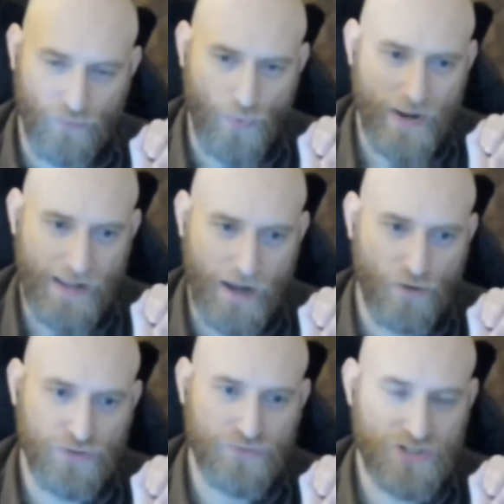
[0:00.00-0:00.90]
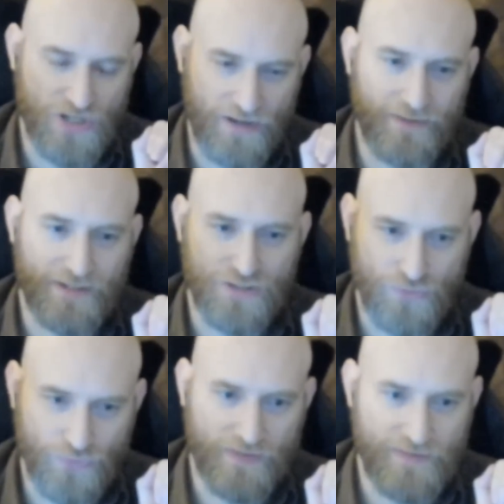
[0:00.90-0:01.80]
way how you generally
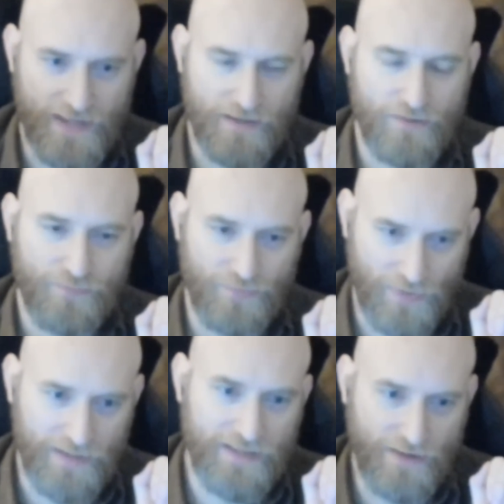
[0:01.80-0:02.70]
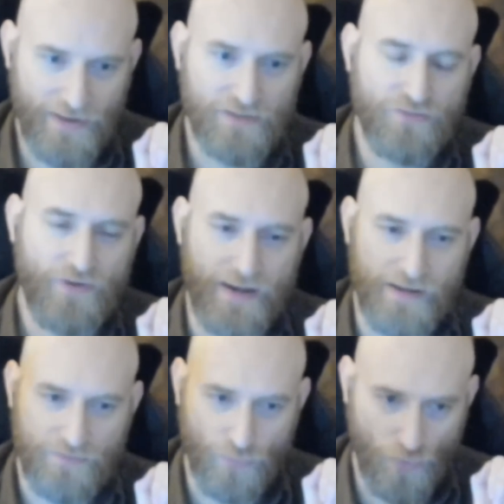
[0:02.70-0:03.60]
use a tank. Indirect
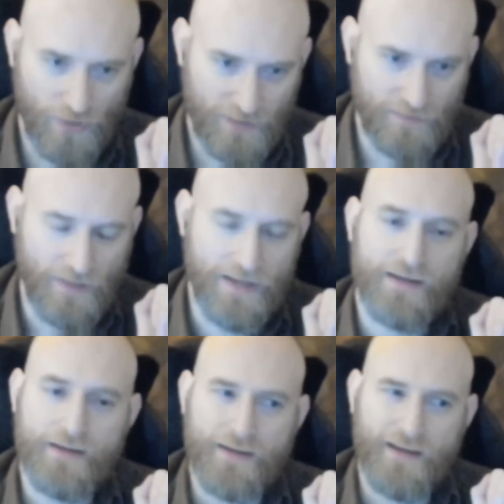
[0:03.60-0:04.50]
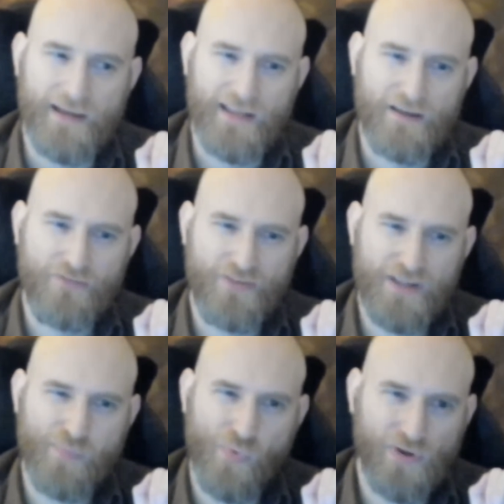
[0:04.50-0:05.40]
fire is mortars. And I
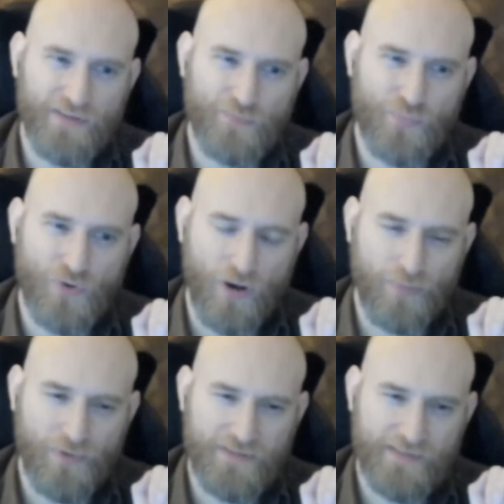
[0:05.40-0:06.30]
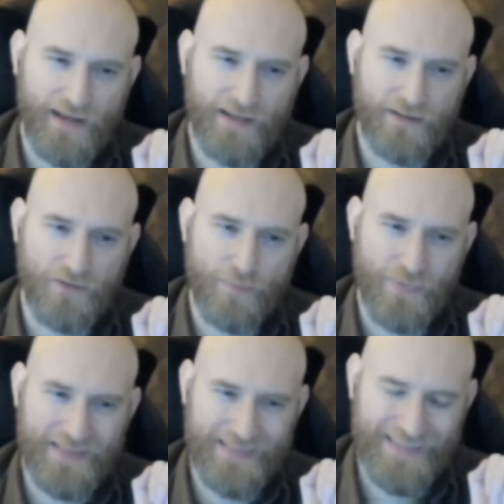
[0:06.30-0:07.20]
think mortars probably start on the
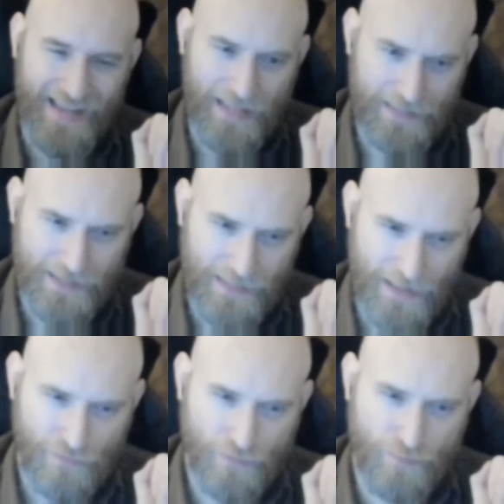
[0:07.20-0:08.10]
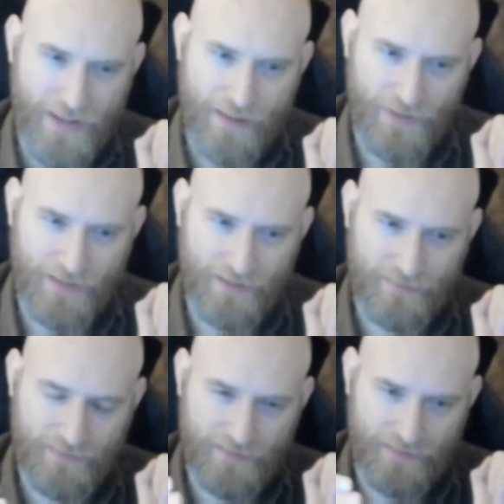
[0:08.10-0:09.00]
battalion level.
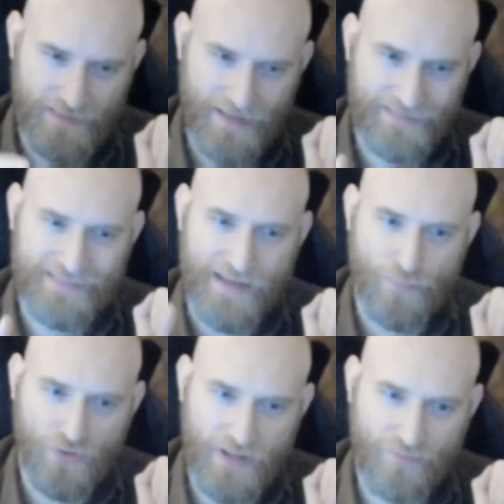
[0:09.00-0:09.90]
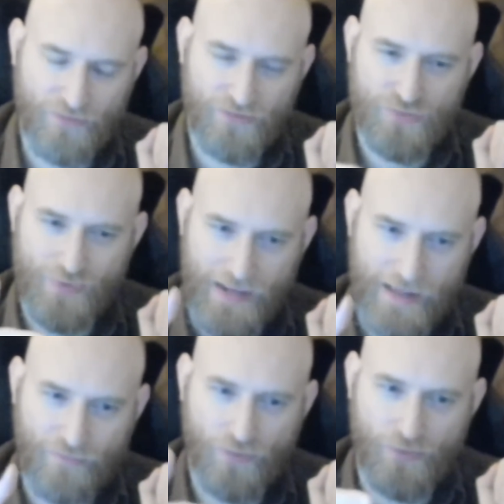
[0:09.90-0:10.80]
Maybe there are some on infantry
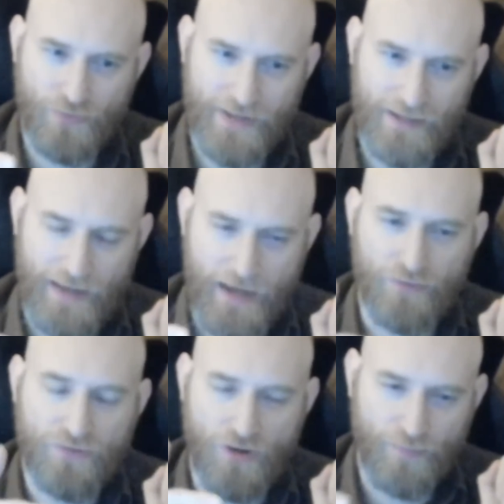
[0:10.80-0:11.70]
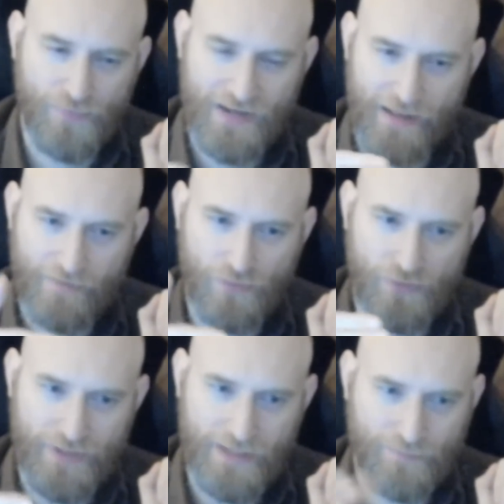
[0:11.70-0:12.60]
level already, on company level
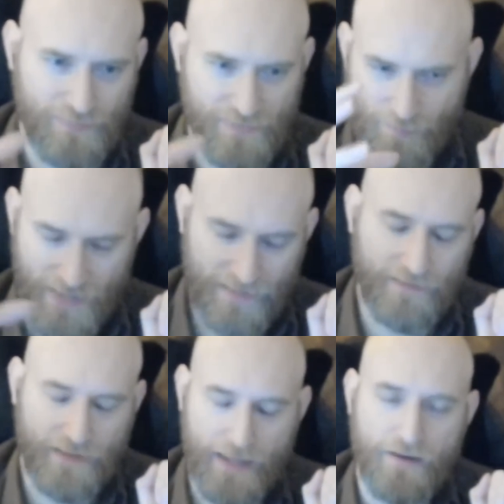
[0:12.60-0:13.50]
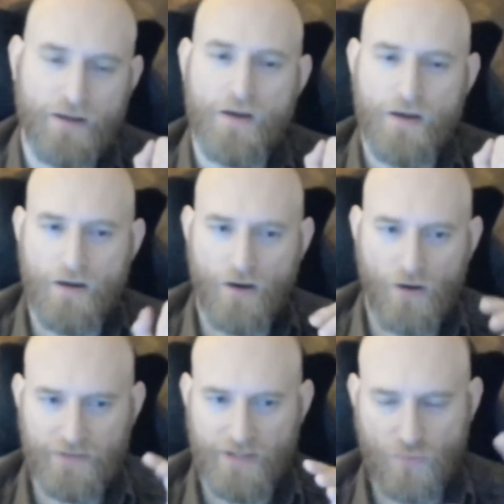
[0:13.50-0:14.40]
already. Depends again
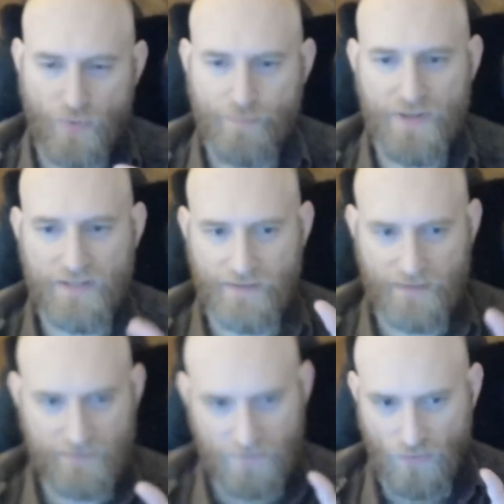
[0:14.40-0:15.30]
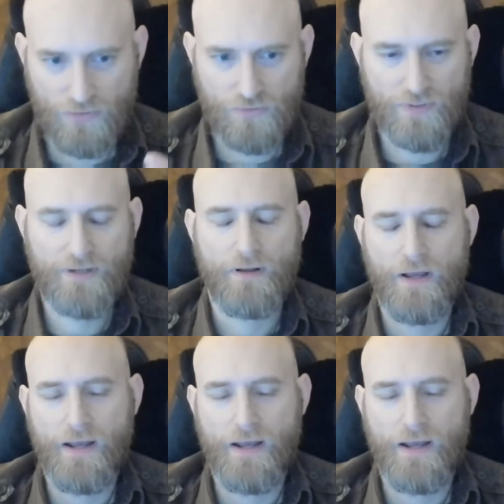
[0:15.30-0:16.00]
on the equipment and the doctrine.